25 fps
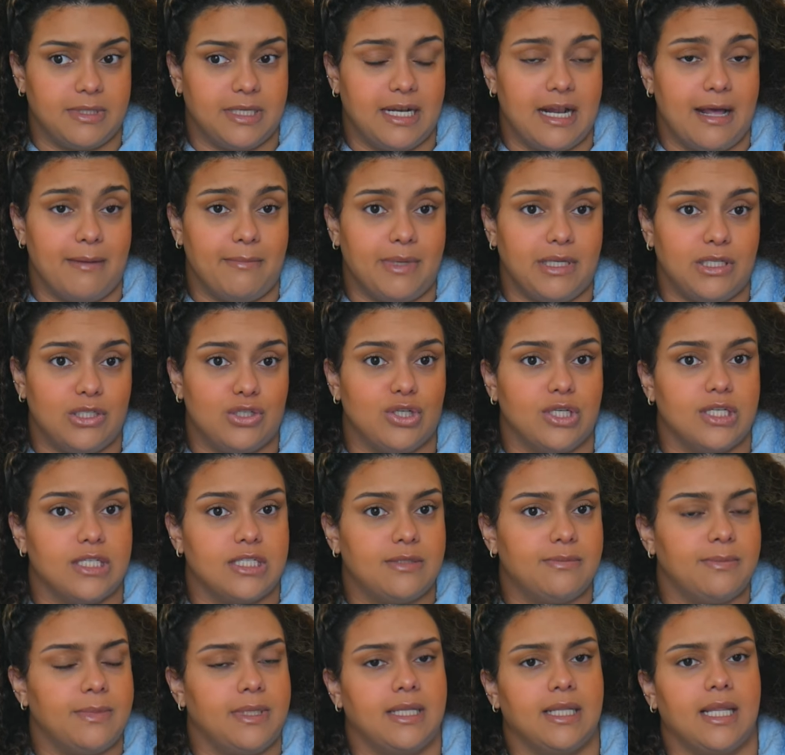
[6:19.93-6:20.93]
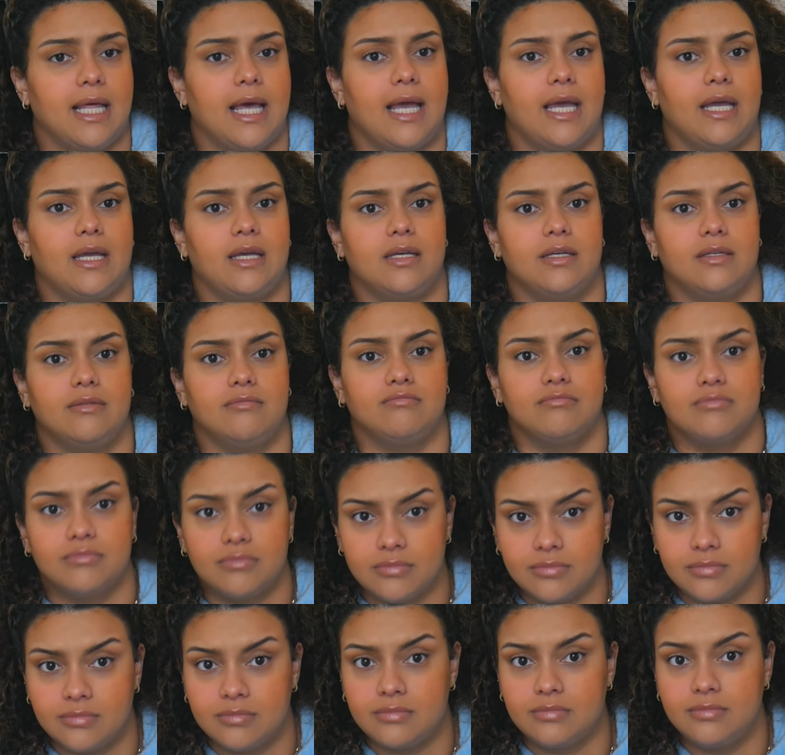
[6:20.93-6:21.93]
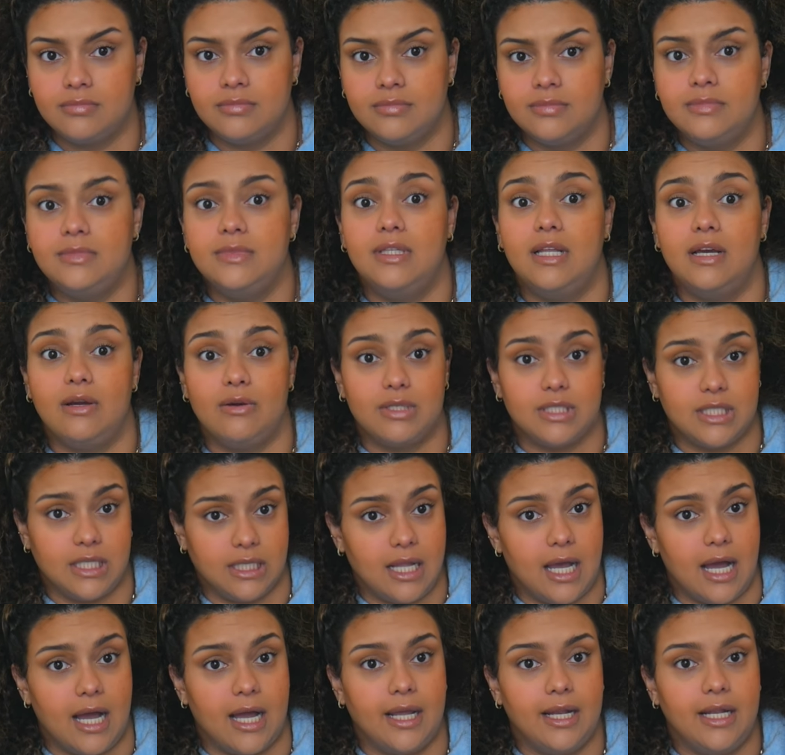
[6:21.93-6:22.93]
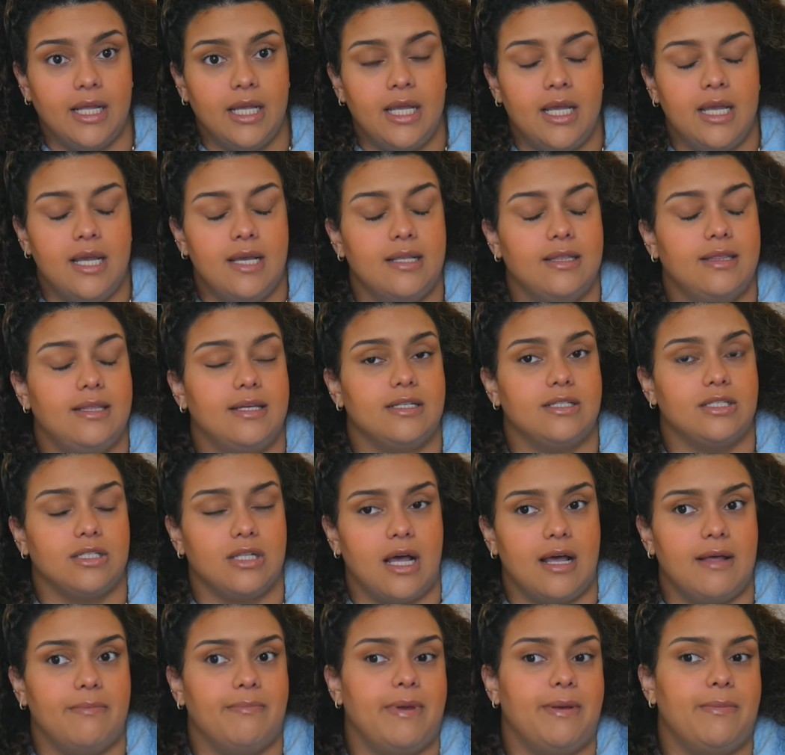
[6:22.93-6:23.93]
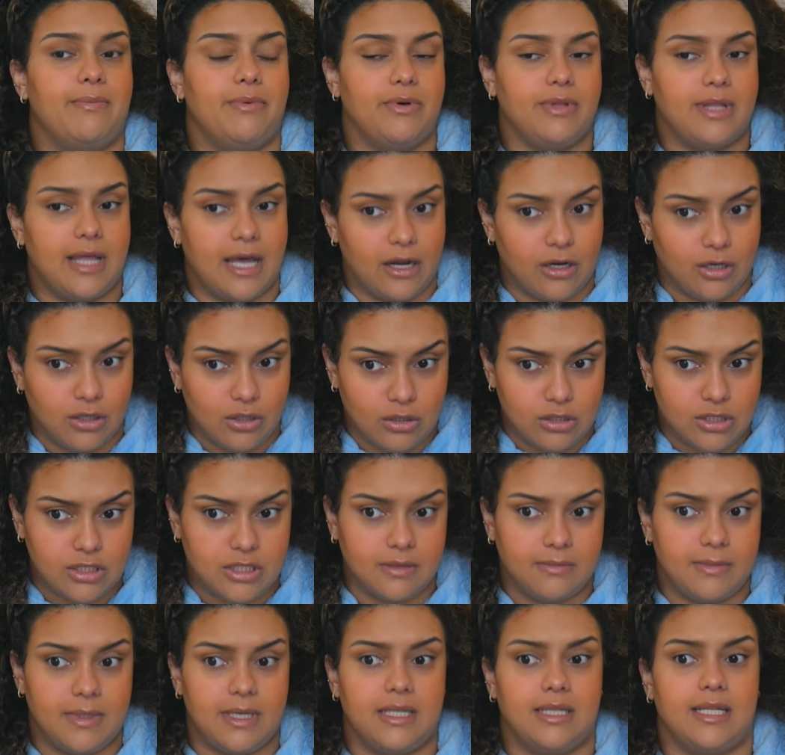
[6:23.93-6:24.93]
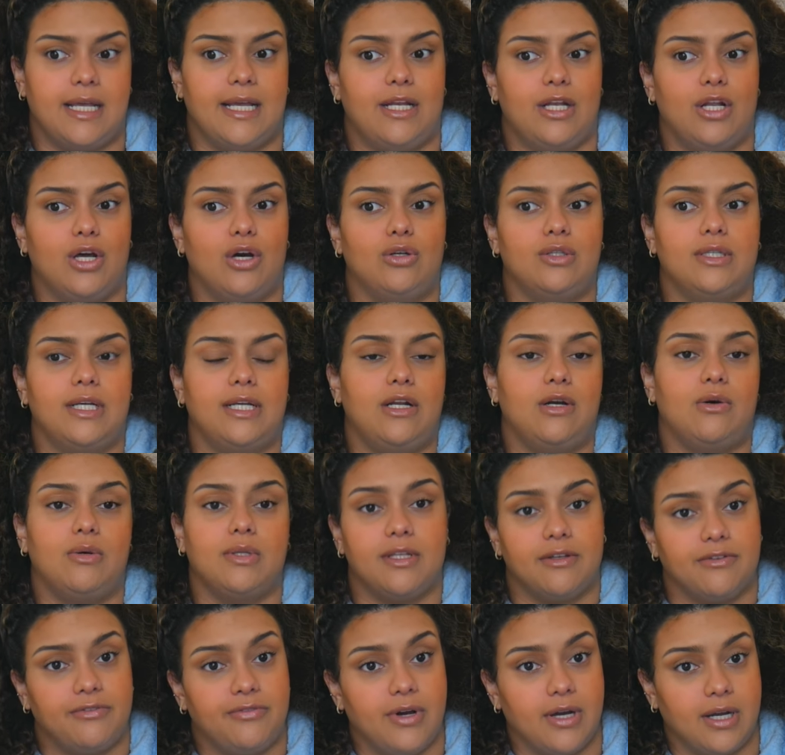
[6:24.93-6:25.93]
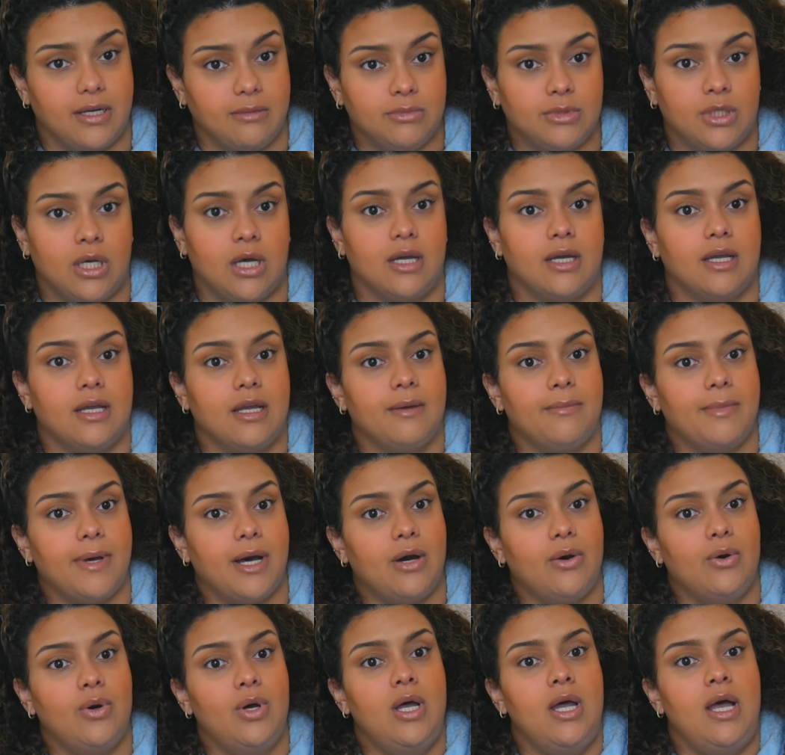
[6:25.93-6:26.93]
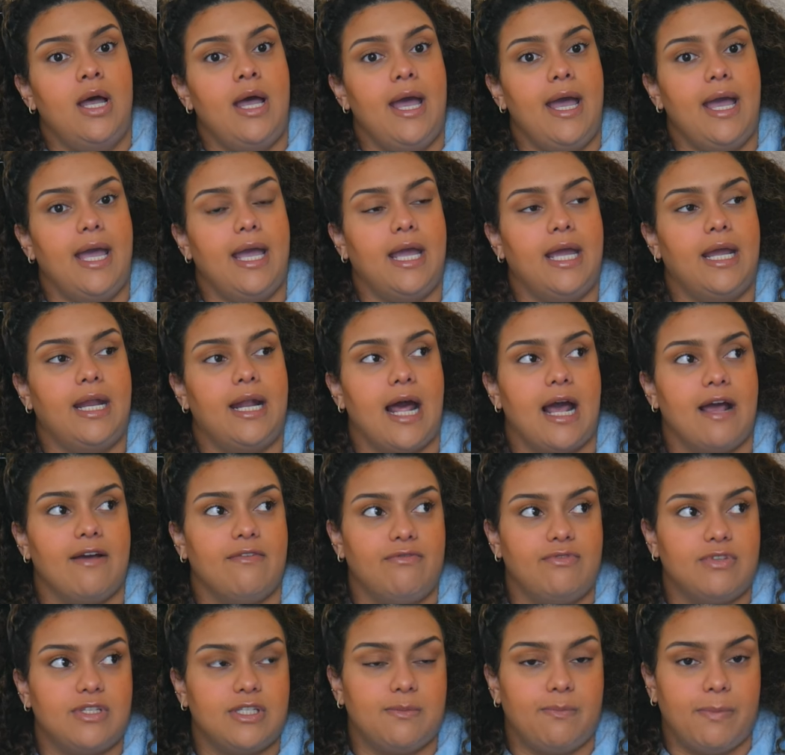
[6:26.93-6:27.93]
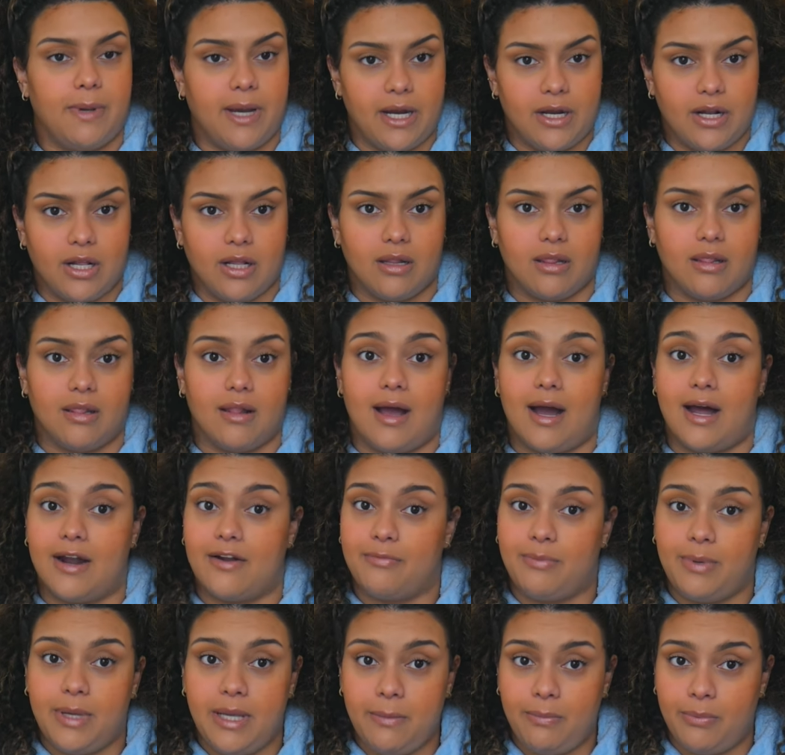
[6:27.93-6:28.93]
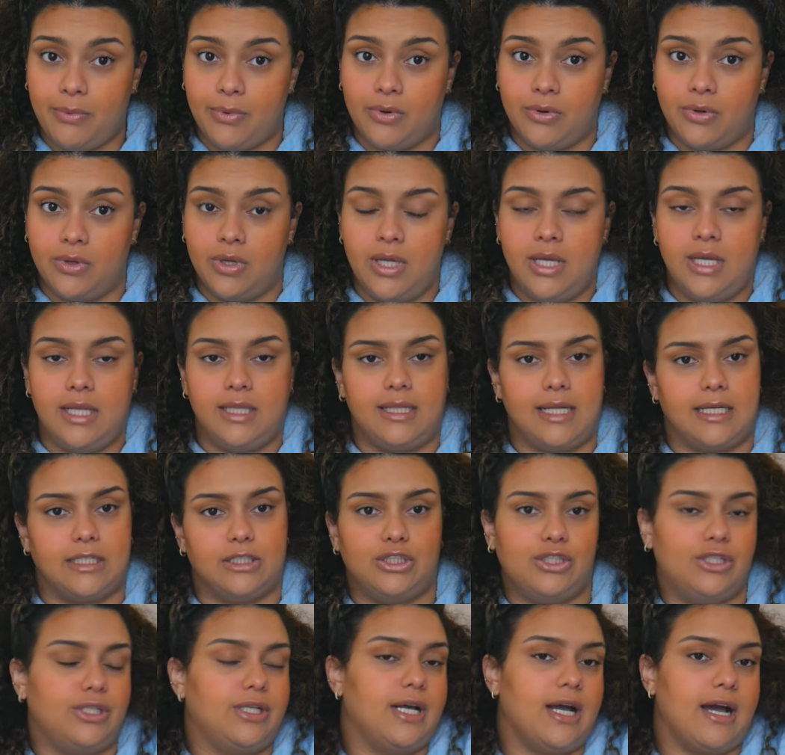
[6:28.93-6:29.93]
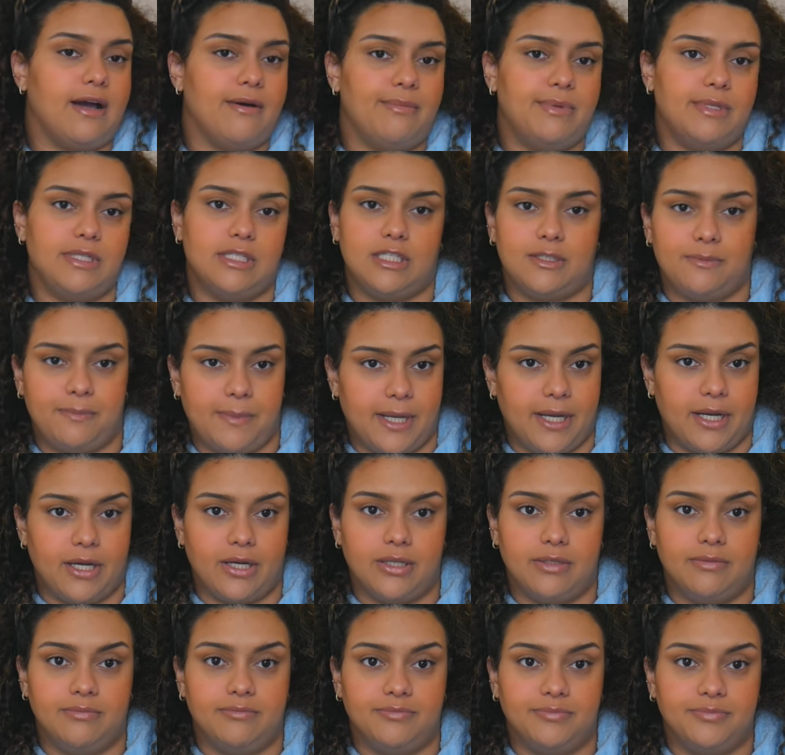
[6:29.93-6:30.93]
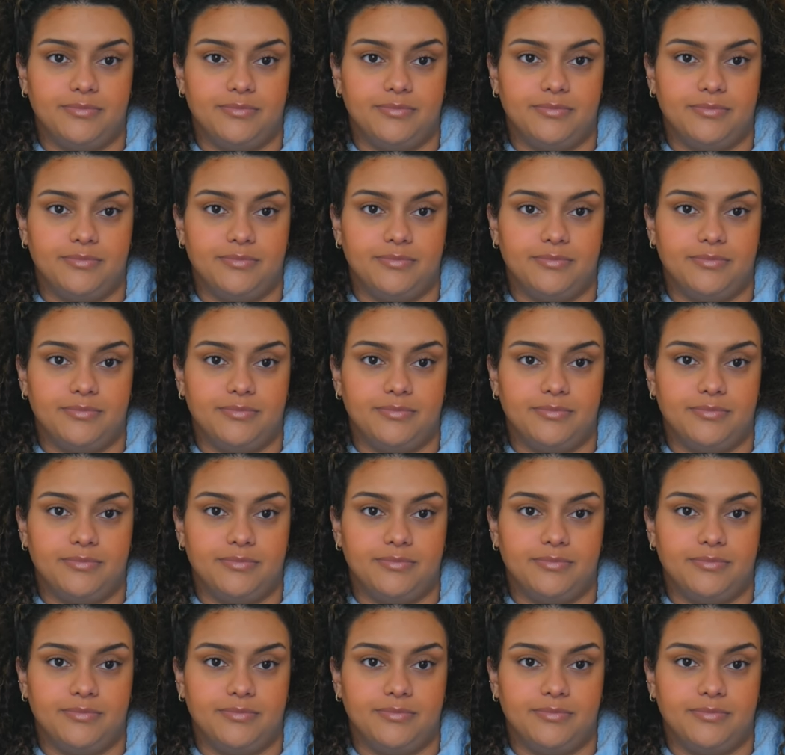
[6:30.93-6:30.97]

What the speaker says: And I mean, trust me, like, there was a lot. There's a lot of people that are close to me, and they know what the fuck I'm talking about. And I've spared a lot of people that shouldn't have been spared.